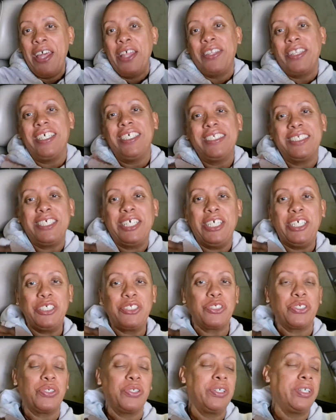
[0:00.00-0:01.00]
This
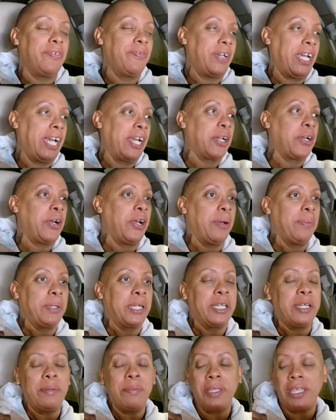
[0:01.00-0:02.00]
is your girl Divine Karma
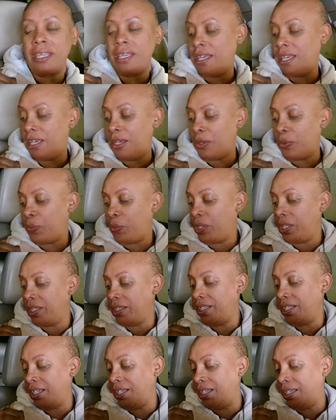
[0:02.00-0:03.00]
coming in
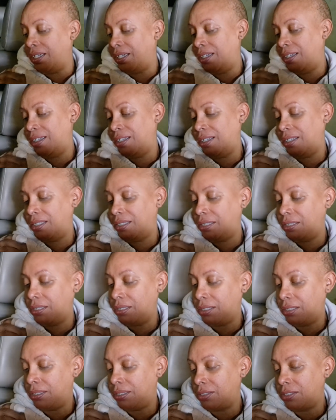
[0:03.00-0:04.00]
with
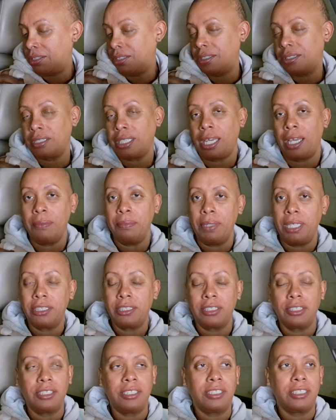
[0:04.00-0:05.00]
a chit chat
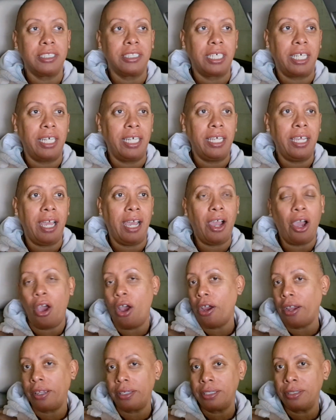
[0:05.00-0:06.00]
message today. How
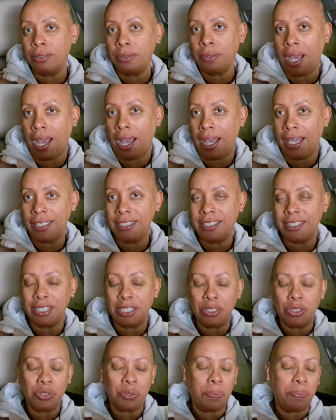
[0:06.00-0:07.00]
are you? I
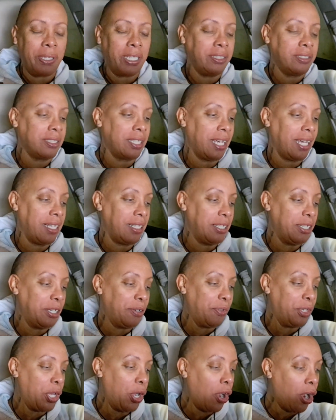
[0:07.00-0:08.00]
send you peace, light,
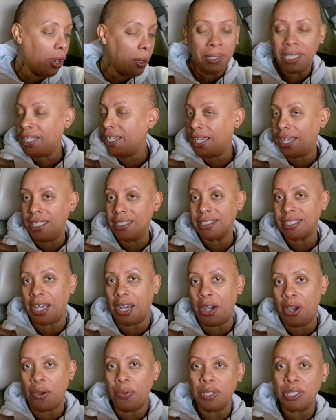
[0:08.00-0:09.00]
love, and harmony as
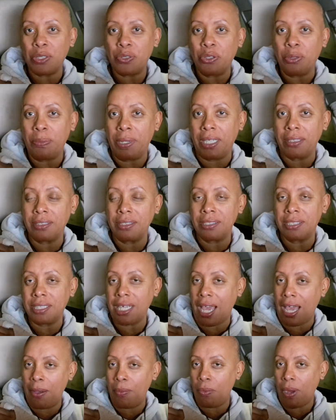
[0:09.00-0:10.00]
I always do about this
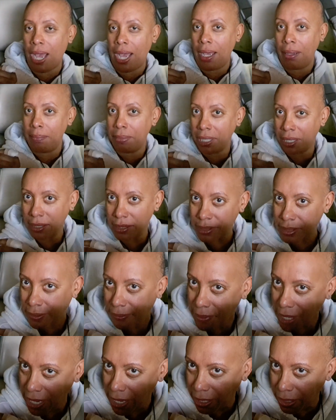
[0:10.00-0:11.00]
time. Why? Because
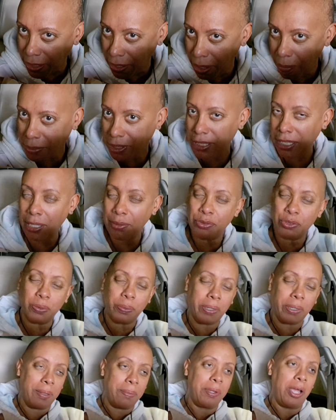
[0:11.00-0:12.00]
Divine Karma loves you,
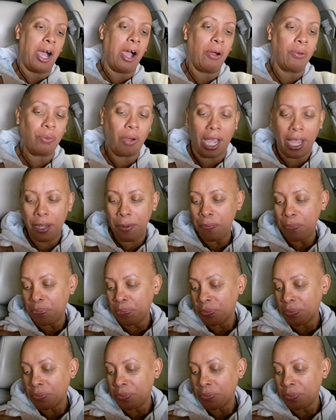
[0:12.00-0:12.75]
baby. All right.